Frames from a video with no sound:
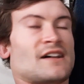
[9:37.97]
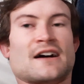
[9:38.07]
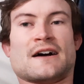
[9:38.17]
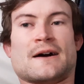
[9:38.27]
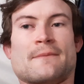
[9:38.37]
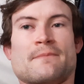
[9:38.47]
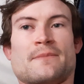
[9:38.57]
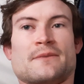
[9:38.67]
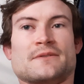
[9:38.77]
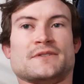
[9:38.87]

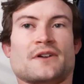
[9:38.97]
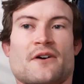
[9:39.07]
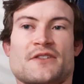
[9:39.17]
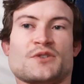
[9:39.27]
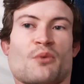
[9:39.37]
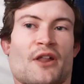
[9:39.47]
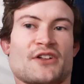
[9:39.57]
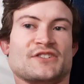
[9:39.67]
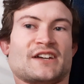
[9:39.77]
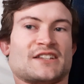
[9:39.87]
So this is one of
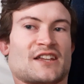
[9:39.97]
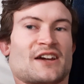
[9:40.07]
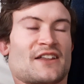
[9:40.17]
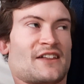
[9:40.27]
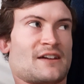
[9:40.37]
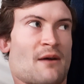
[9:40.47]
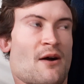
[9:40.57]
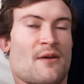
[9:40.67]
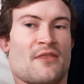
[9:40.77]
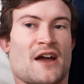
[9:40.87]
those things that you got to think
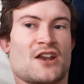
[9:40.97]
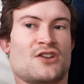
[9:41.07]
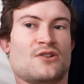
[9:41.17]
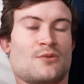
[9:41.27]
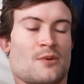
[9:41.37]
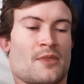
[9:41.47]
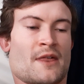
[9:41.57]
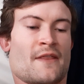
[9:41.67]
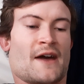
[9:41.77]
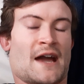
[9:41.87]
about. They knew
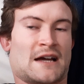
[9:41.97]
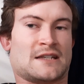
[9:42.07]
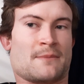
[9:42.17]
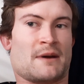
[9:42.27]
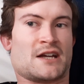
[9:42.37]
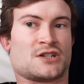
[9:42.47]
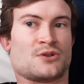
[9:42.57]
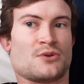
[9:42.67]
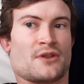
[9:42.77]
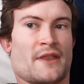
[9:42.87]
that they had to make
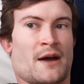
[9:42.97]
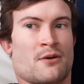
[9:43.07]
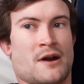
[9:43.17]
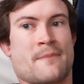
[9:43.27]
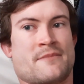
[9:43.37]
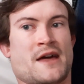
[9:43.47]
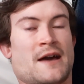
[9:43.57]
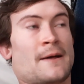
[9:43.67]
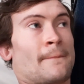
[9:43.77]
sure that they were up there.